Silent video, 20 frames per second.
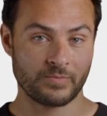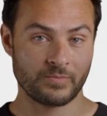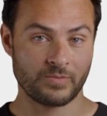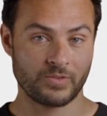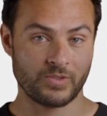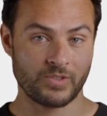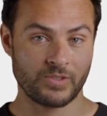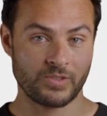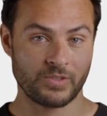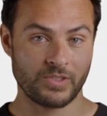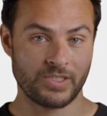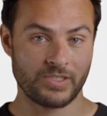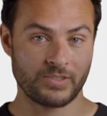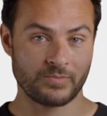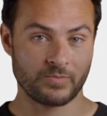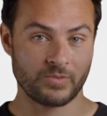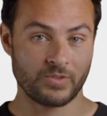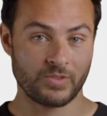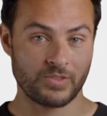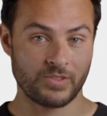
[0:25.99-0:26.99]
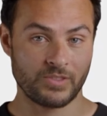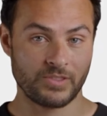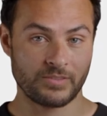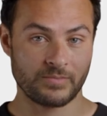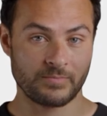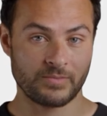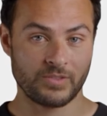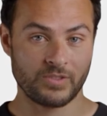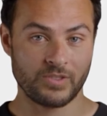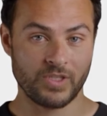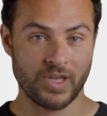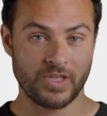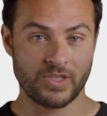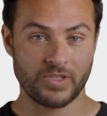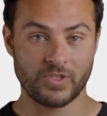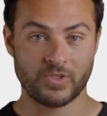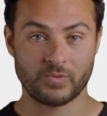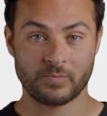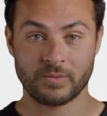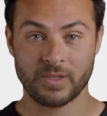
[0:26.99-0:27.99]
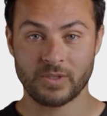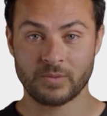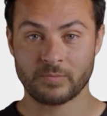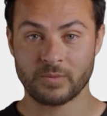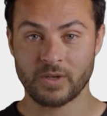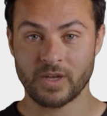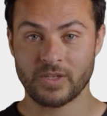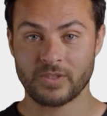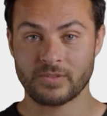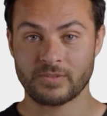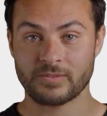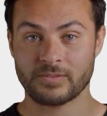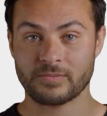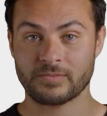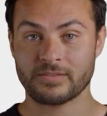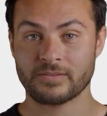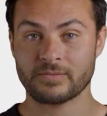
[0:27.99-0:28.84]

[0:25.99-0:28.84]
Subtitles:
First things first, check your mailbox.